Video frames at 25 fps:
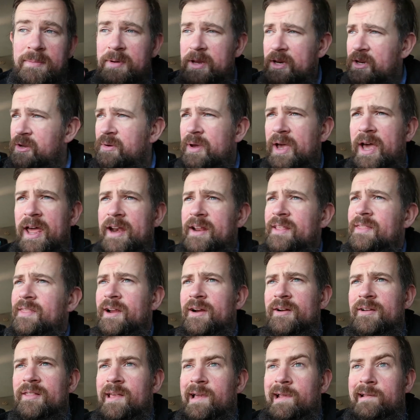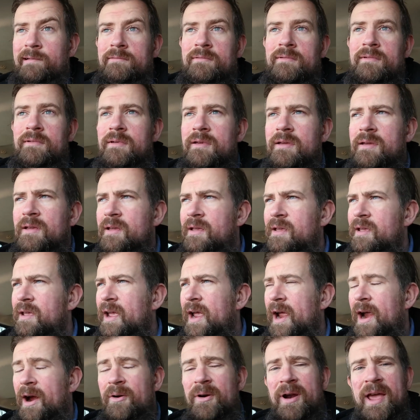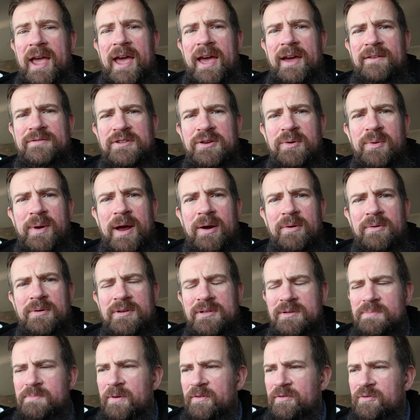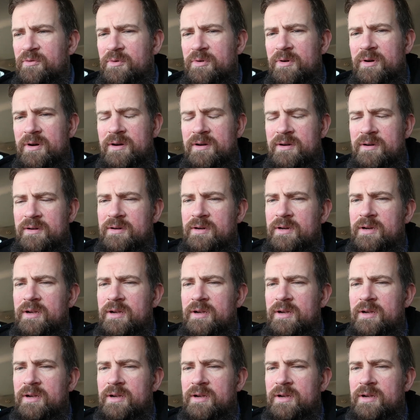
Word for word: but you got in there like hour and a half, two hours before